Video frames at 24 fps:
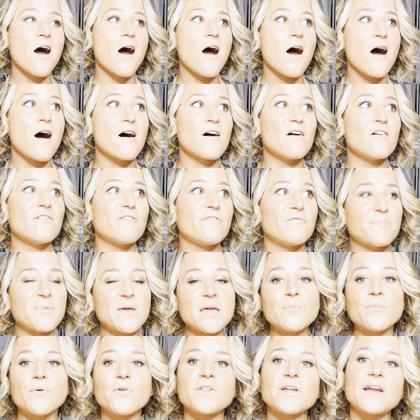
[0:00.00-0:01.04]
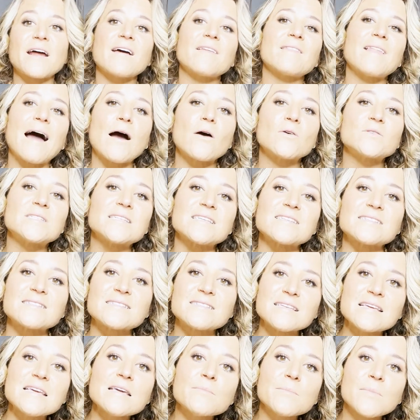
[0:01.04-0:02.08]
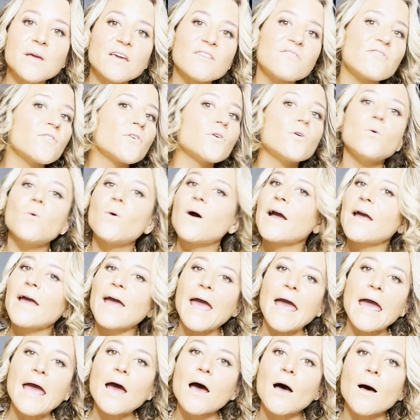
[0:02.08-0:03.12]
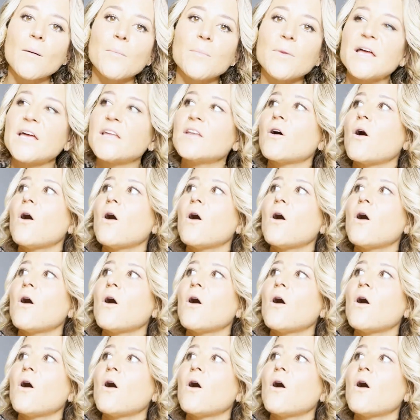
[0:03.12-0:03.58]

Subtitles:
of people that I allow to see me for who I am and